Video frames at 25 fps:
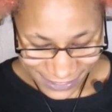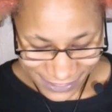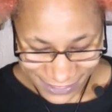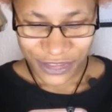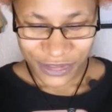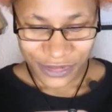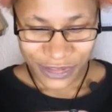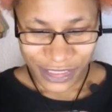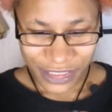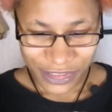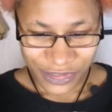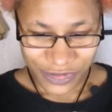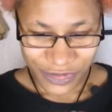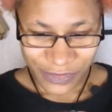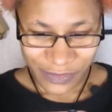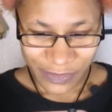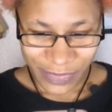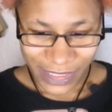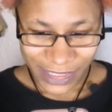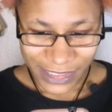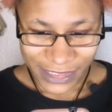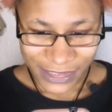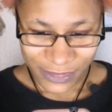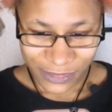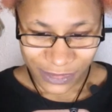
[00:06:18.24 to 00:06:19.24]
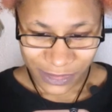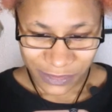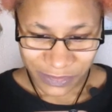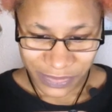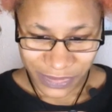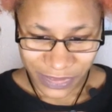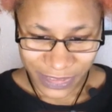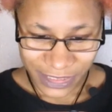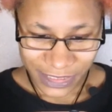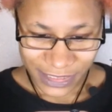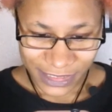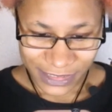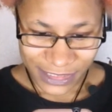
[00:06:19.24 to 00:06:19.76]
Is your daydream based on a
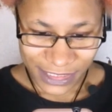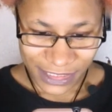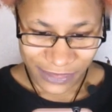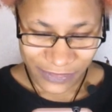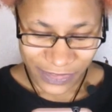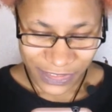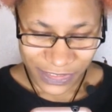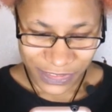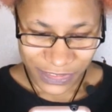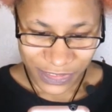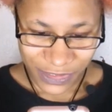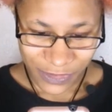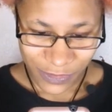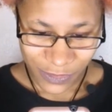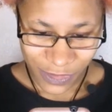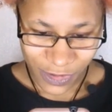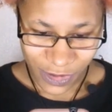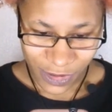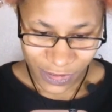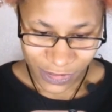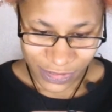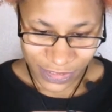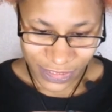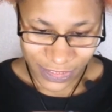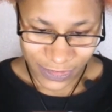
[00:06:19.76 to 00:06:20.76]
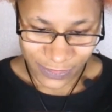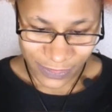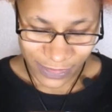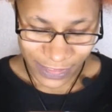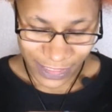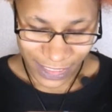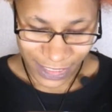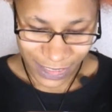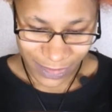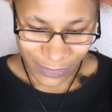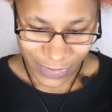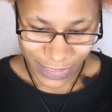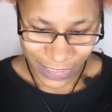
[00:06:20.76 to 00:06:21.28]
book, TV show, cartoon,
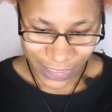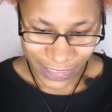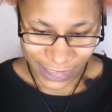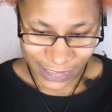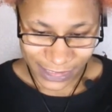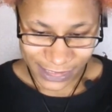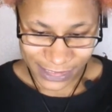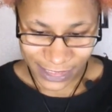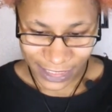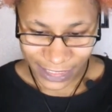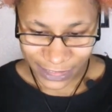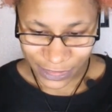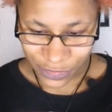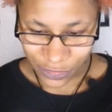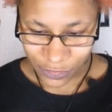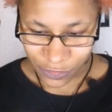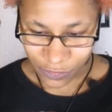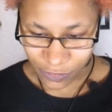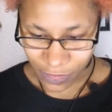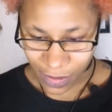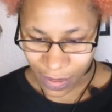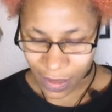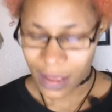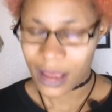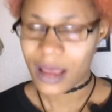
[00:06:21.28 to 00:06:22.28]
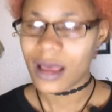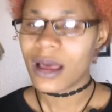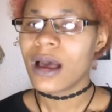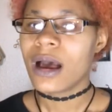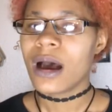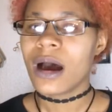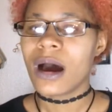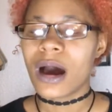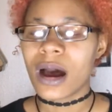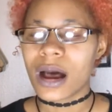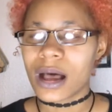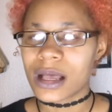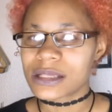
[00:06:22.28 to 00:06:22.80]
anime, etc.?
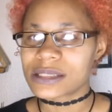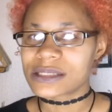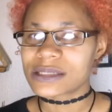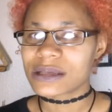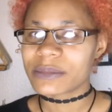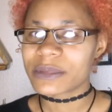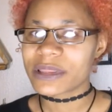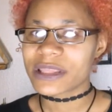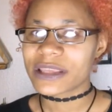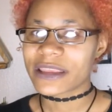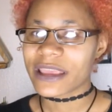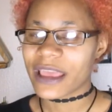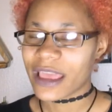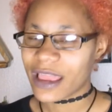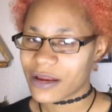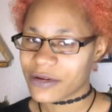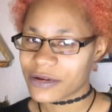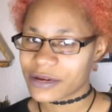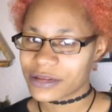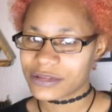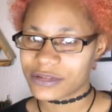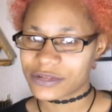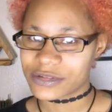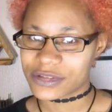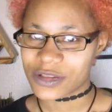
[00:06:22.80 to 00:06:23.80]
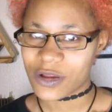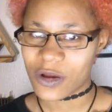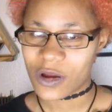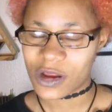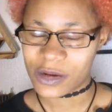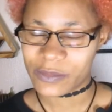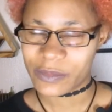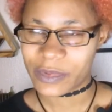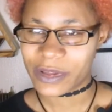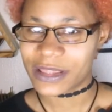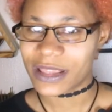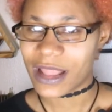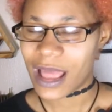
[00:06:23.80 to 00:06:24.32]
Some of the characters
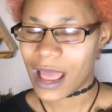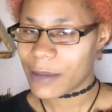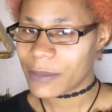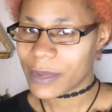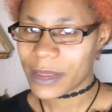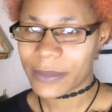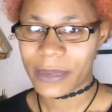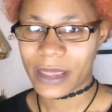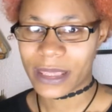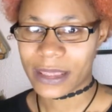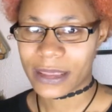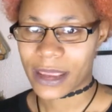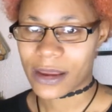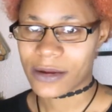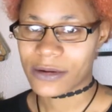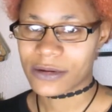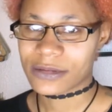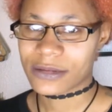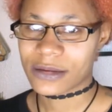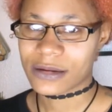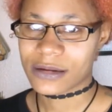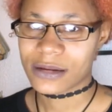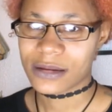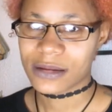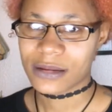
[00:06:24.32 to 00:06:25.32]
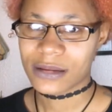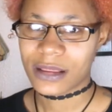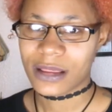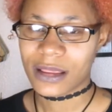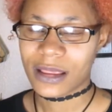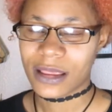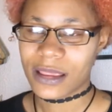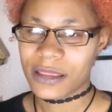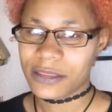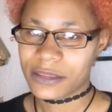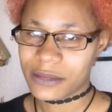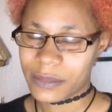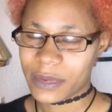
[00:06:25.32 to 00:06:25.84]
are, but not my main character.
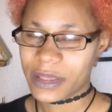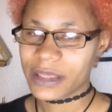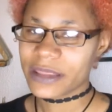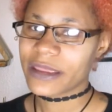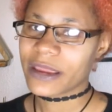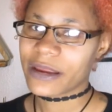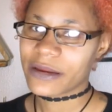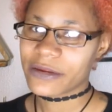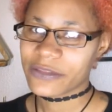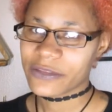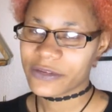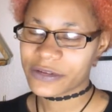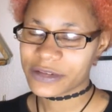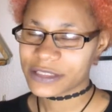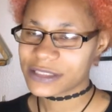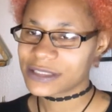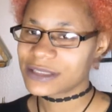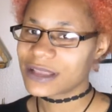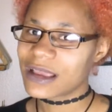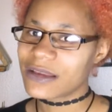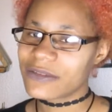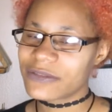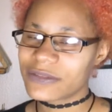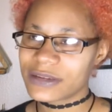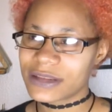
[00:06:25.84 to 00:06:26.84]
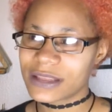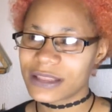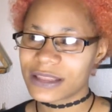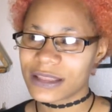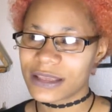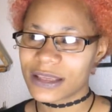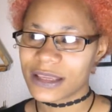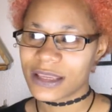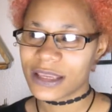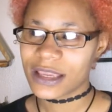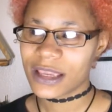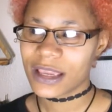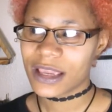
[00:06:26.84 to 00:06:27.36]
The main character is
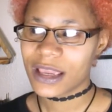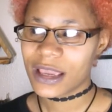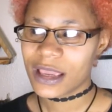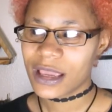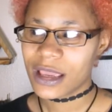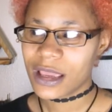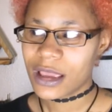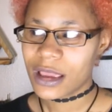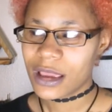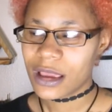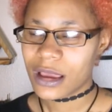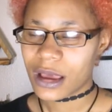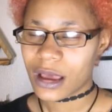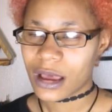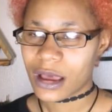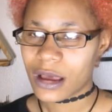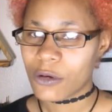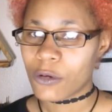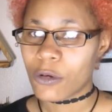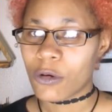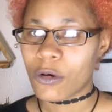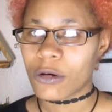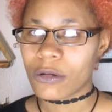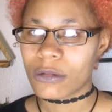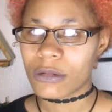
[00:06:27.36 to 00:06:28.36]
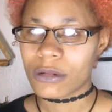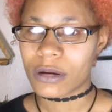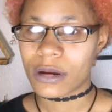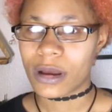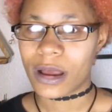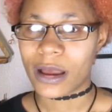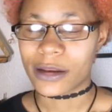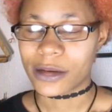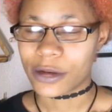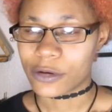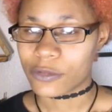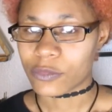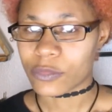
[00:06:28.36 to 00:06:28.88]
definitely
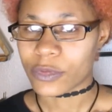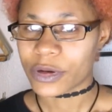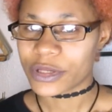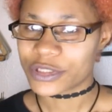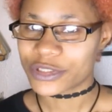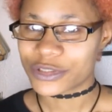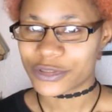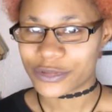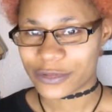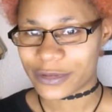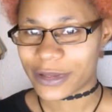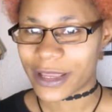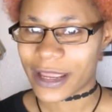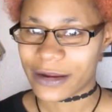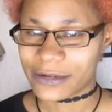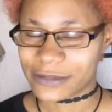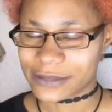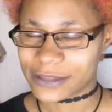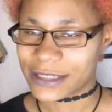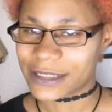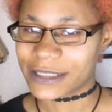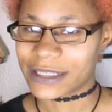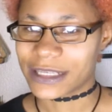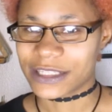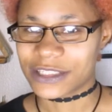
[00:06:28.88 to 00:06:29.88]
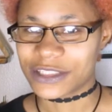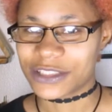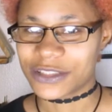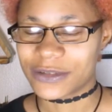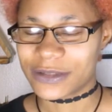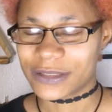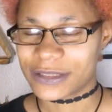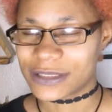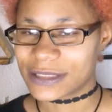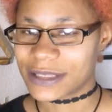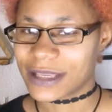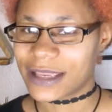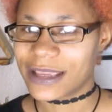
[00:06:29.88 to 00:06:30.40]
an original character, I guess you
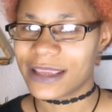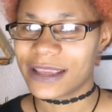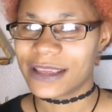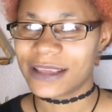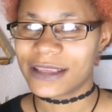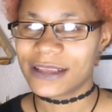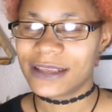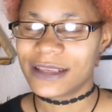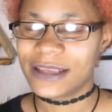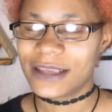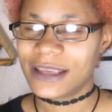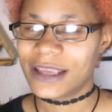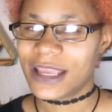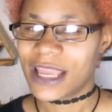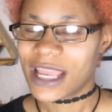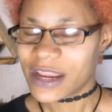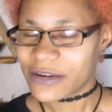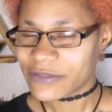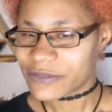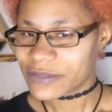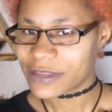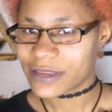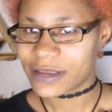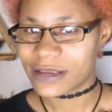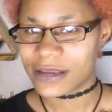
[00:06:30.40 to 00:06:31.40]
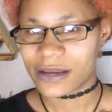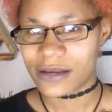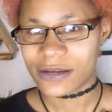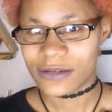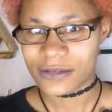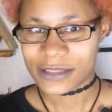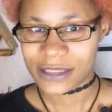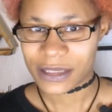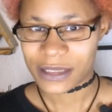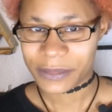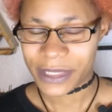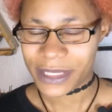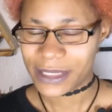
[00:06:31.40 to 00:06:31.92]
could say. Everything
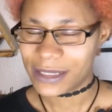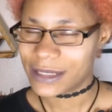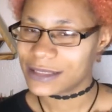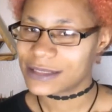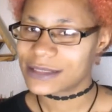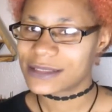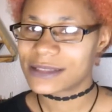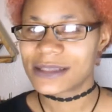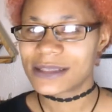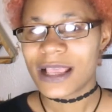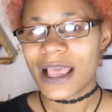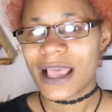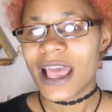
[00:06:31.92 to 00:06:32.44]
else, I mean,